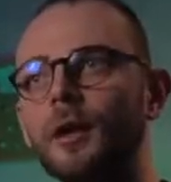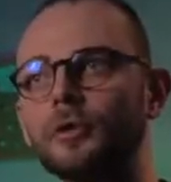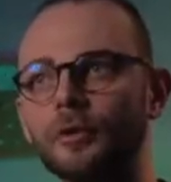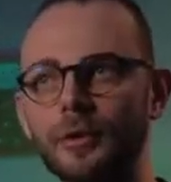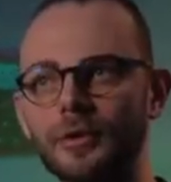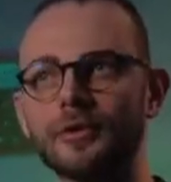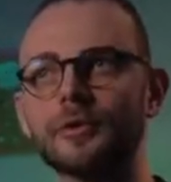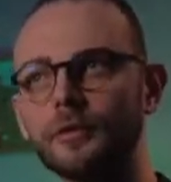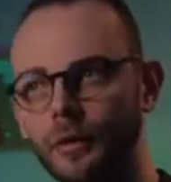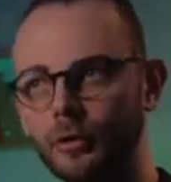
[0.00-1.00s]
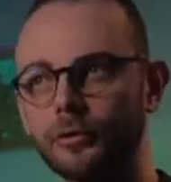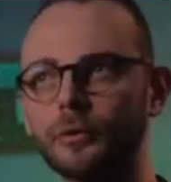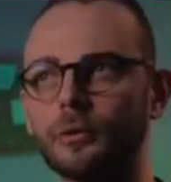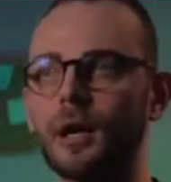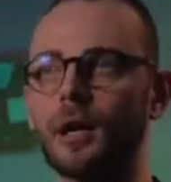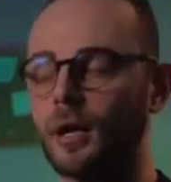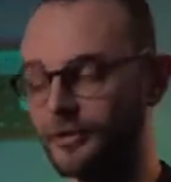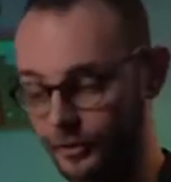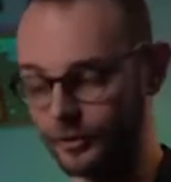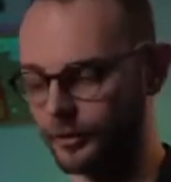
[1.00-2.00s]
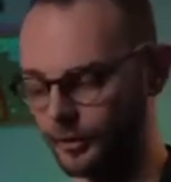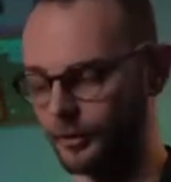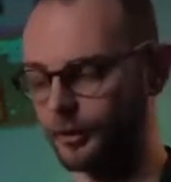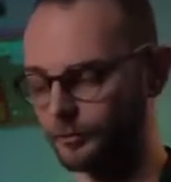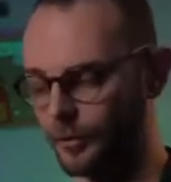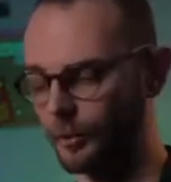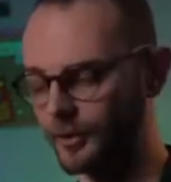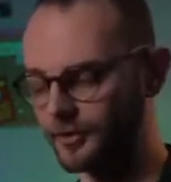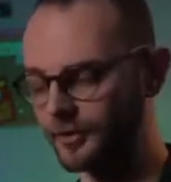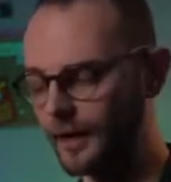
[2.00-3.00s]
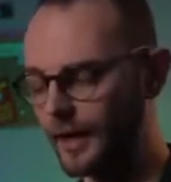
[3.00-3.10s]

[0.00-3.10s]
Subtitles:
So it's also a circular moment.